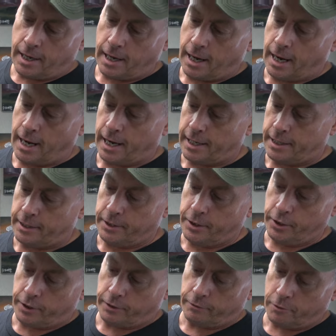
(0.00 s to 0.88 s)
and
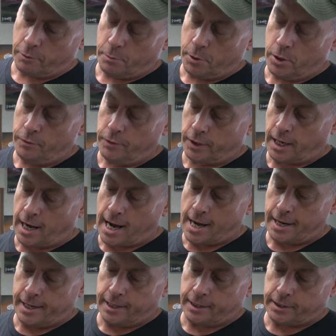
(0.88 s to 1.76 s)
you can remove the
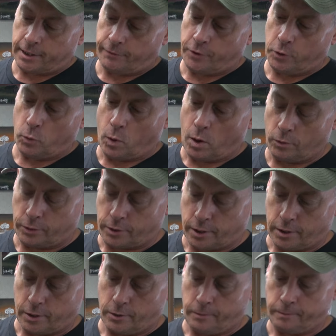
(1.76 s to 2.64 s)
kydex if you want
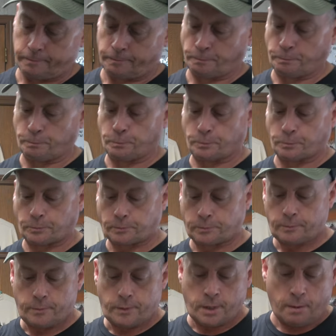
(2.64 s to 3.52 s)
to,
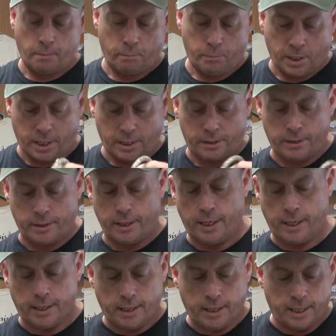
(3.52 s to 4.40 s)
but
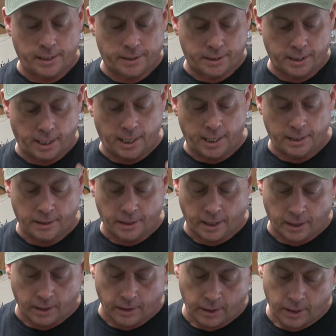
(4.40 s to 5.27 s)
the, it's in
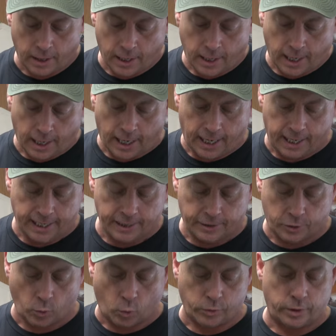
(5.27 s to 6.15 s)
there, and
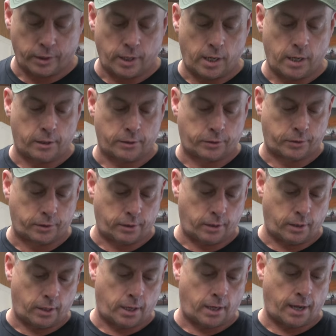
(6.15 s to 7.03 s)
it sort of does.
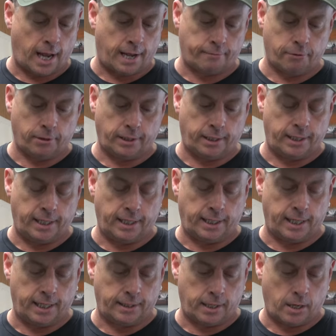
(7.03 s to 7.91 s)
Uh, I really
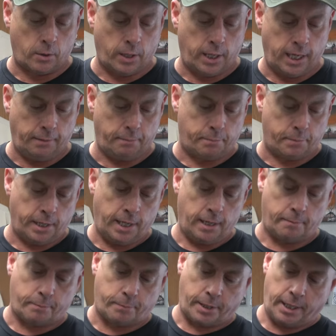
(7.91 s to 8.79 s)
didn't get no hip,
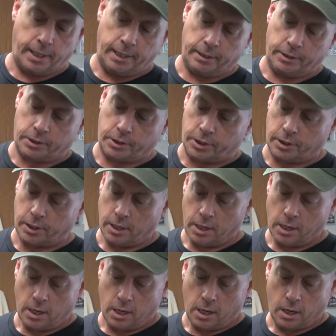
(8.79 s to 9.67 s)
hip pinch.
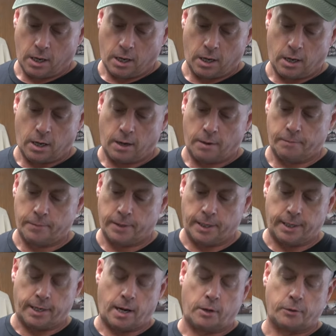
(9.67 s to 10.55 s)
Um,
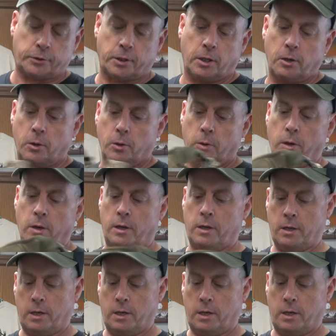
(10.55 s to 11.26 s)
it also